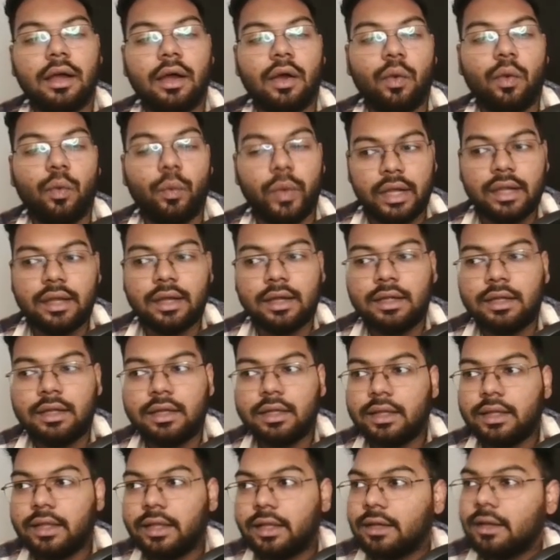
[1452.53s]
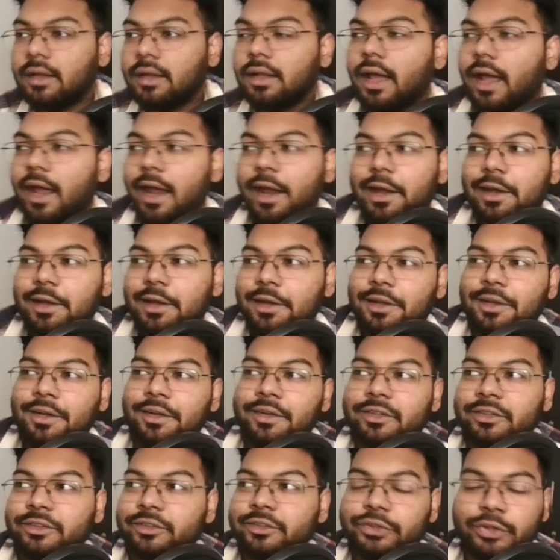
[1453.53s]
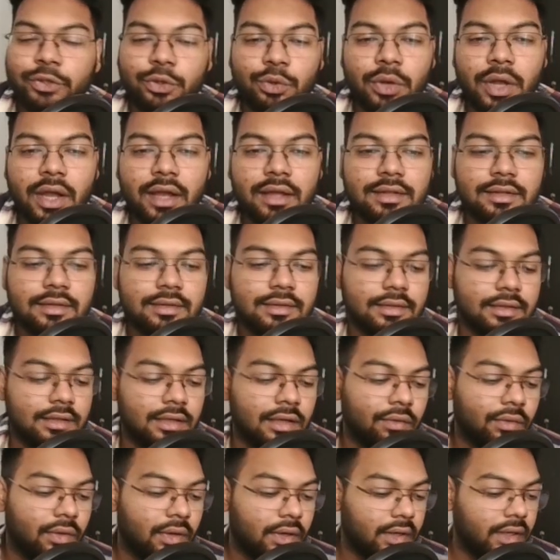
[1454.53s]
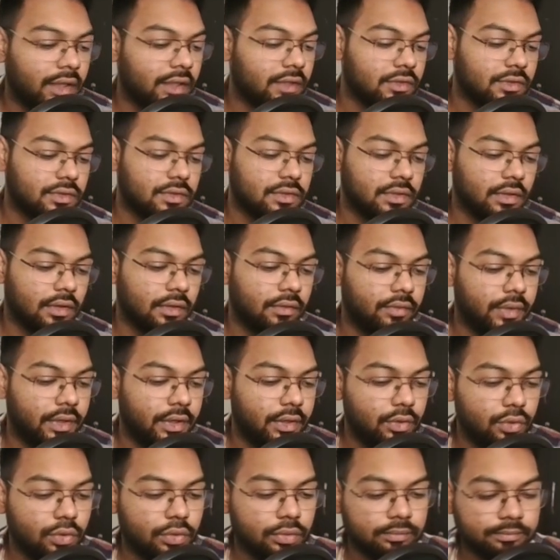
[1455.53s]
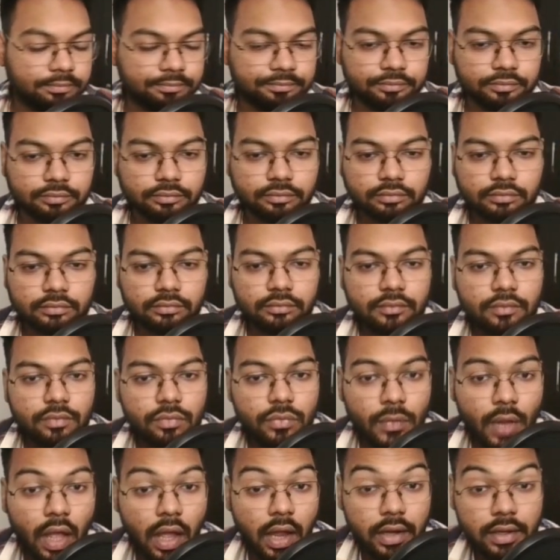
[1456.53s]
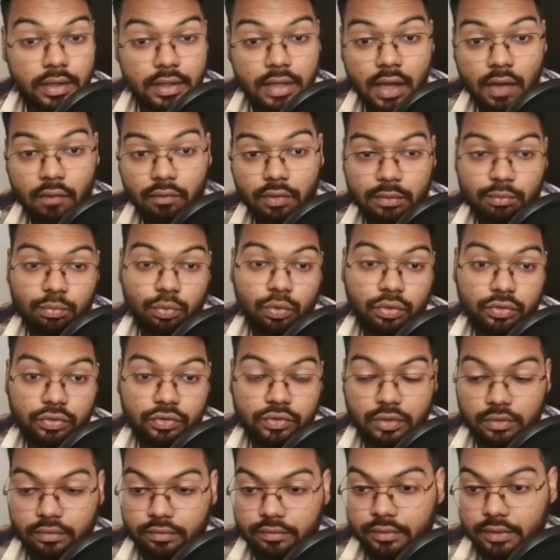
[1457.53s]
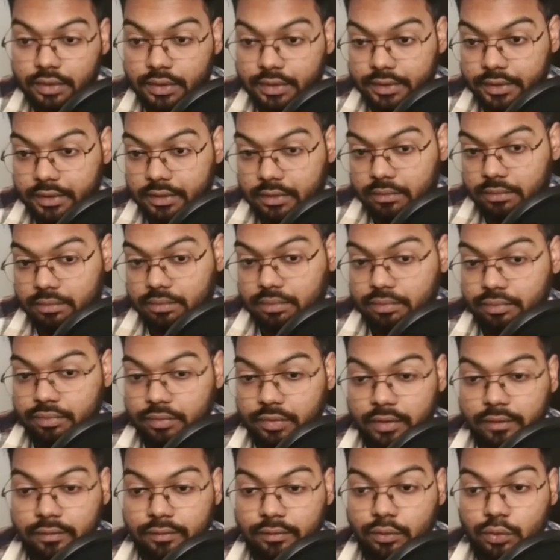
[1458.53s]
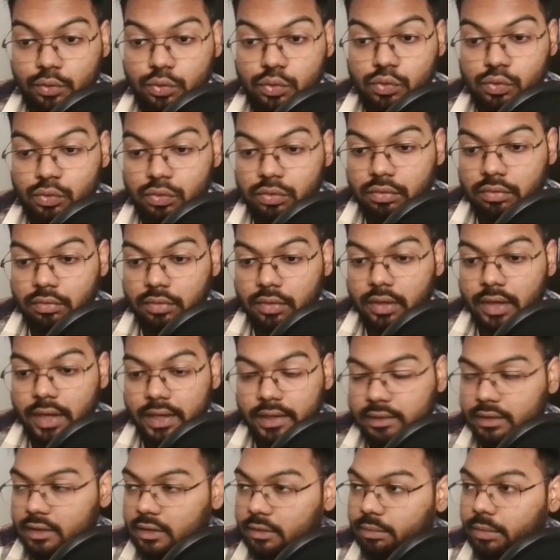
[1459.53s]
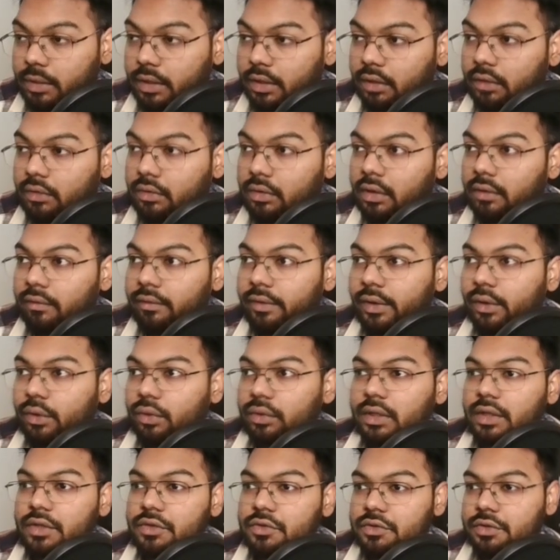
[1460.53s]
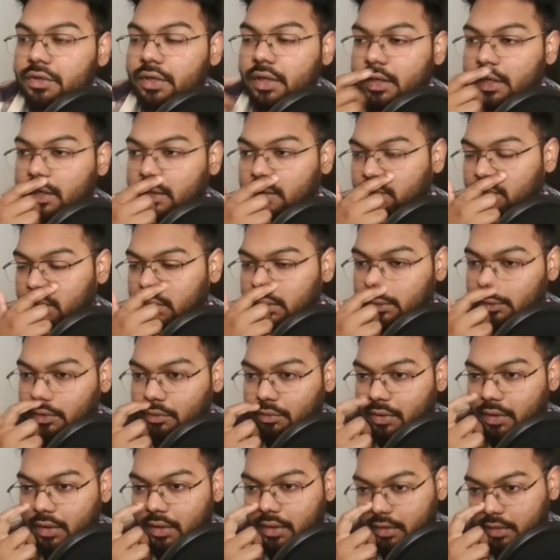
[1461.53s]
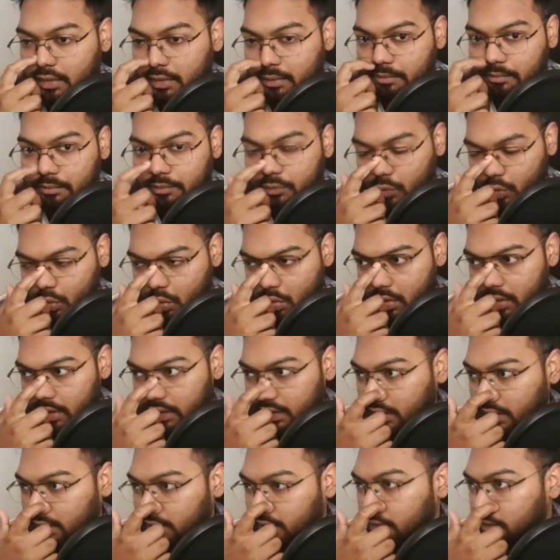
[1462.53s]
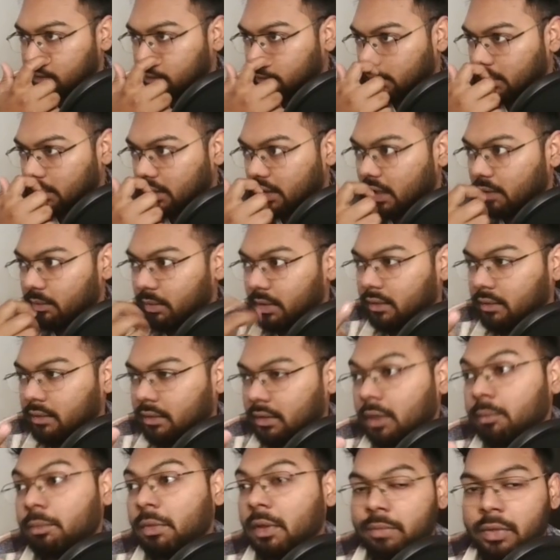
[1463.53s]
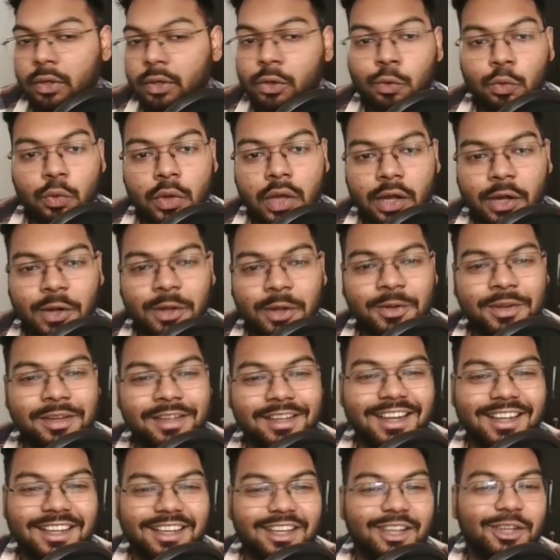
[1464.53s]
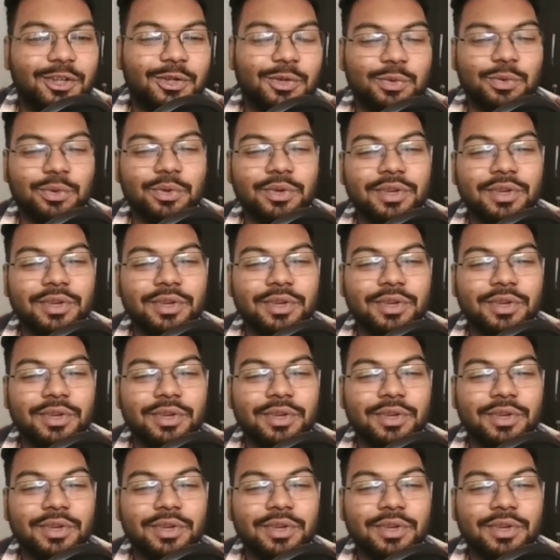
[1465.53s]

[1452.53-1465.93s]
wait until then, and see you guys in our next video. And yeah, one more stuff, if you like this particular video, then share it with your contacts, I mean the people who are getting